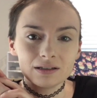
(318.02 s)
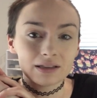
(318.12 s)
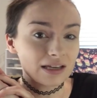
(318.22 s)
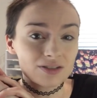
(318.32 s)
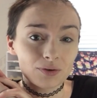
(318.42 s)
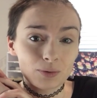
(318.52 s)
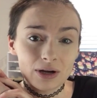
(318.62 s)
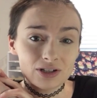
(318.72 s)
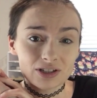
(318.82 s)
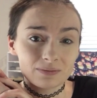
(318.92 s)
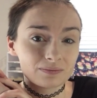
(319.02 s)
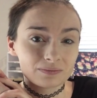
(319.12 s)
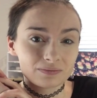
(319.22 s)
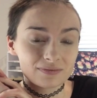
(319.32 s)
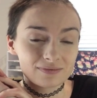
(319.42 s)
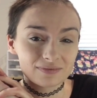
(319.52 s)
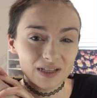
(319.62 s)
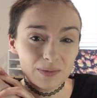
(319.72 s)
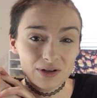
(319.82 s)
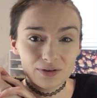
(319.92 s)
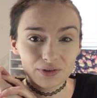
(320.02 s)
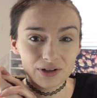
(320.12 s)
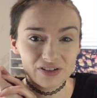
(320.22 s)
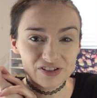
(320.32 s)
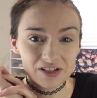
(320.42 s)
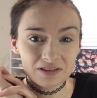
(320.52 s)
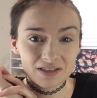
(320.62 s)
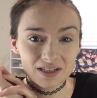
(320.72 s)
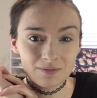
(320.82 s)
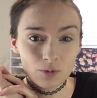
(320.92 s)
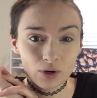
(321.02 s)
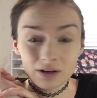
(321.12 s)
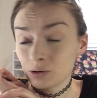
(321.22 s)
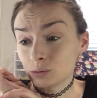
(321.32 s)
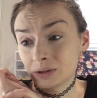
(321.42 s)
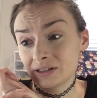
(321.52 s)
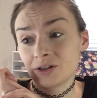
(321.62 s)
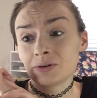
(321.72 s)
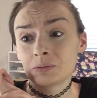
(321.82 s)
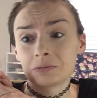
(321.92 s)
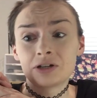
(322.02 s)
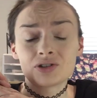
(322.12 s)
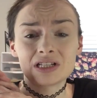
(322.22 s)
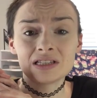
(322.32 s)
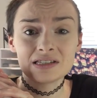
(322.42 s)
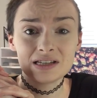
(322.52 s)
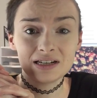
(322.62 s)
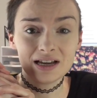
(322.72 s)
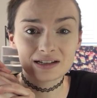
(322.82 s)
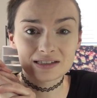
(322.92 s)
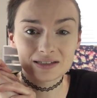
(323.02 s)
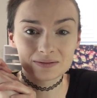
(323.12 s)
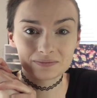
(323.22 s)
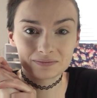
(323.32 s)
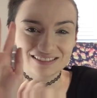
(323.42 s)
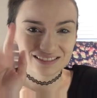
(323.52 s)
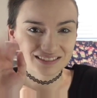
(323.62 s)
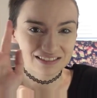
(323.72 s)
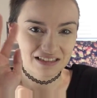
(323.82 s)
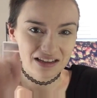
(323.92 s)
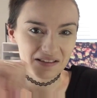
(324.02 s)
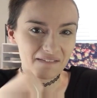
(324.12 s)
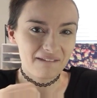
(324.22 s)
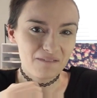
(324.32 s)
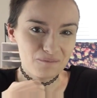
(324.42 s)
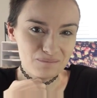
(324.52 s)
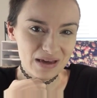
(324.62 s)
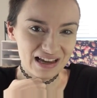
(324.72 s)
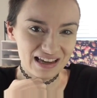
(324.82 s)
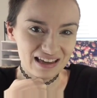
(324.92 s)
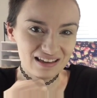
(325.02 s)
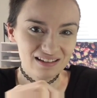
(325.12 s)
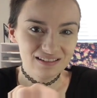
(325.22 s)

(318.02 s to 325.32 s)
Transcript: Thanks for watching. Let me know if you're interested in seeing more or what you're interested in seeing next. Bye.